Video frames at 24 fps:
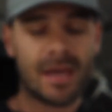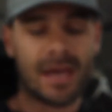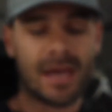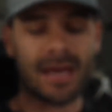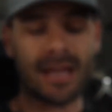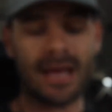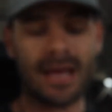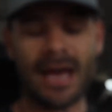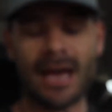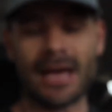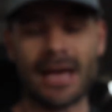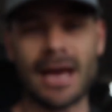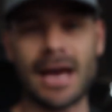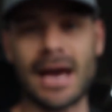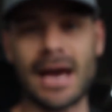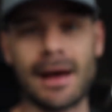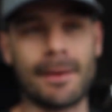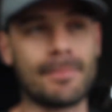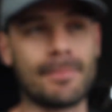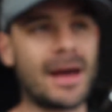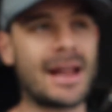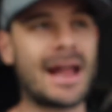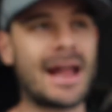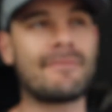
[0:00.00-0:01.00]
and
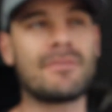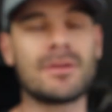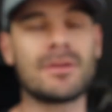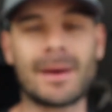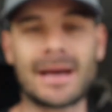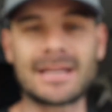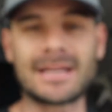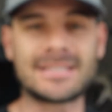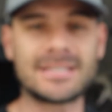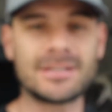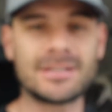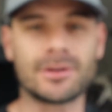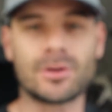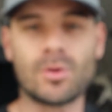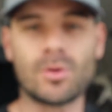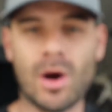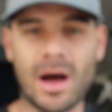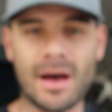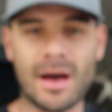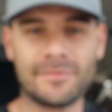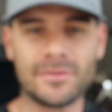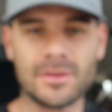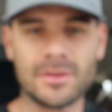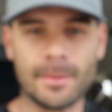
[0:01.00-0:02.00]
I'm not having my tea or
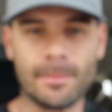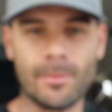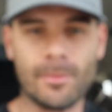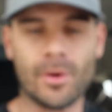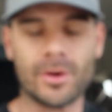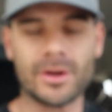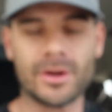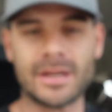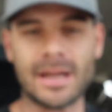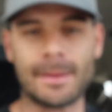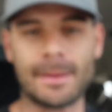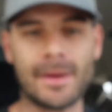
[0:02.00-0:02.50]
coffee in the morning.